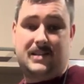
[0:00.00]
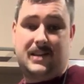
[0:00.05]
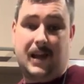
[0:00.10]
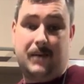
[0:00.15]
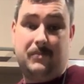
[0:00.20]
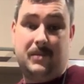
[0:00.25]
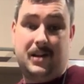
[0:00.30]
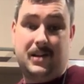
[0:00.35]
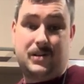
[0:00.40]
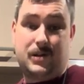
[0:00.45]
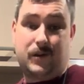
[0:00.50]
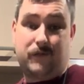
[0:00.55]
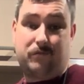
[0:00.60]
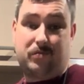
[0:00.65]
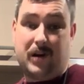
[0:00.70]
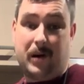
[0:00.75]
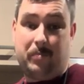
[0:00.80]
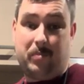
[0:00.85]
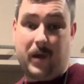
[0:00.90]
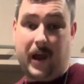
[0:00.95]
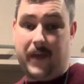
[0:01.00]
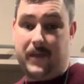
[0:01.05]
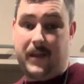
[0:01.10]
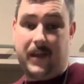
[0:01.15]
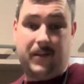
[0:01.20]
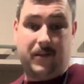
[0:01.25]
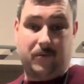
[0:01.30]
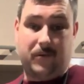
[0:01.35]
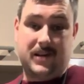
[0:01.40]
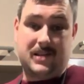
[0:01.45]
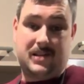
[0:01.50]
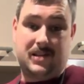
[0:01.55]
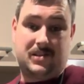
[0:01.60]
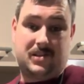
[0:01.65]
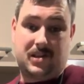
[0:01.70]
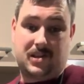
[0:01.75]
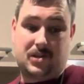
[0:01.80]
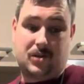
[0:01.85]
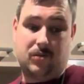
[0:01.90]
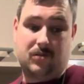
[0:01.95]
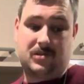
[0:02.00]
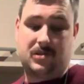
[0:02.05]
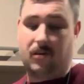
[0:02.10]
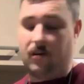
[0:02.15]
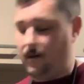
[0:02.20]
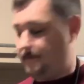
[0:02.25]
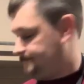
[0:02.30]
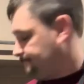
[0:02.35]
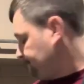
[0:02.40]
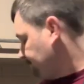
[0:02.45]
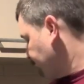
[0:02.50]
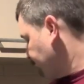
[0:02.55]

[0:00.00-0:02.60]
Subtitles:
10 minutes of prep, and then the rest is just cook time.